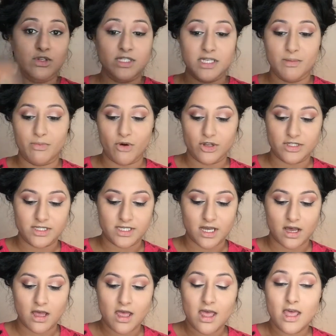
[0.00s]
D
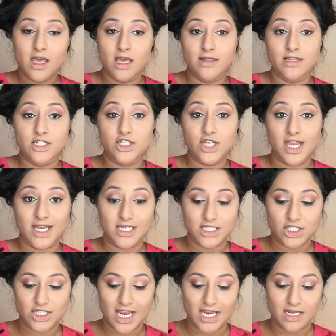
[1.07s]
bronzer in the shade
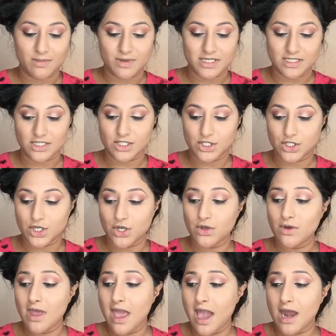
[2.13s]
Shady Business 2,
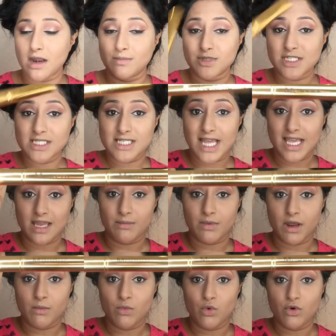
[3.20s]
and I'm just taking
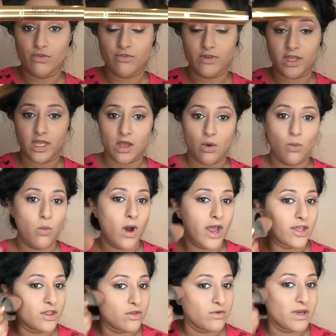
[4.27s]
my Morphe
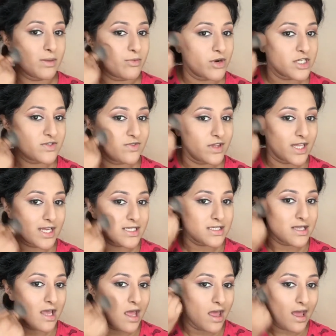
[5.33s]
Y3 brush for this
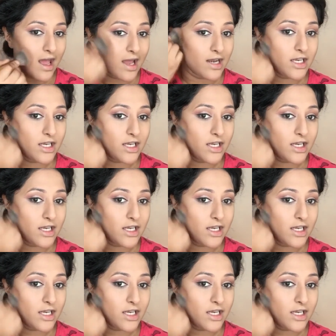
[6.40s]
and